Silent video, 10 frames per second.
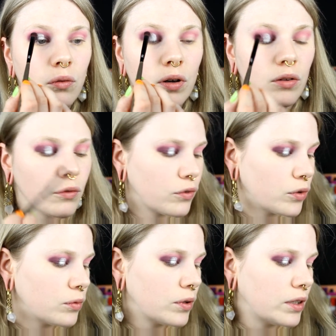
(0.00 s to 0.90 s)
run
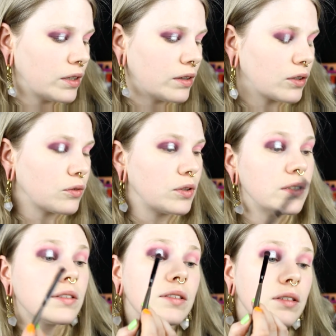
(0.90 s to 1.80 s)
through in the
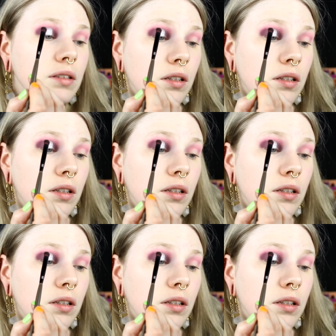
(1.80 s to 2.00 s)
crease.